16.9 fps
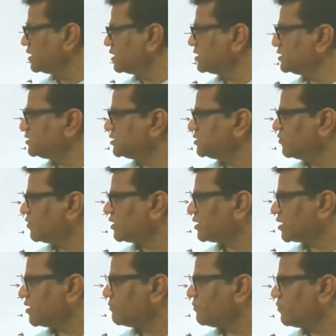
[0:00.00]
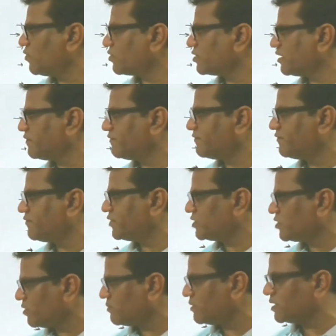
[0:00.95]
this is very important
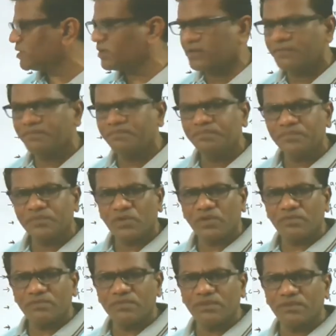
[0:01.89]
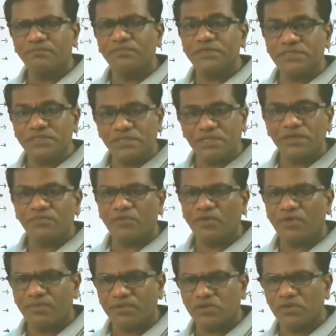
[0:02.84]
phenomenon of the physical
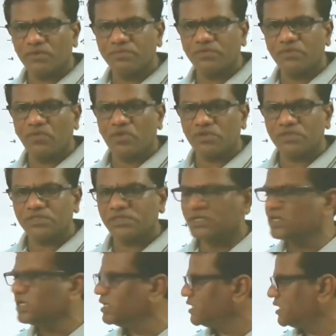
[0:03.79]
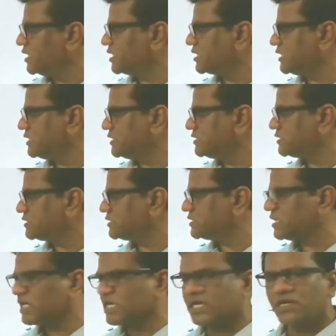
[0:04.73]
property of the water. It
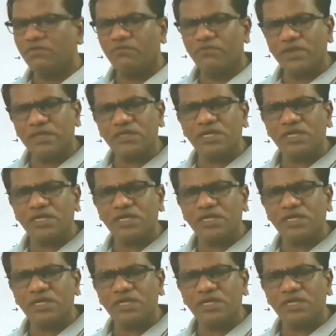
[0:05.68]
is a very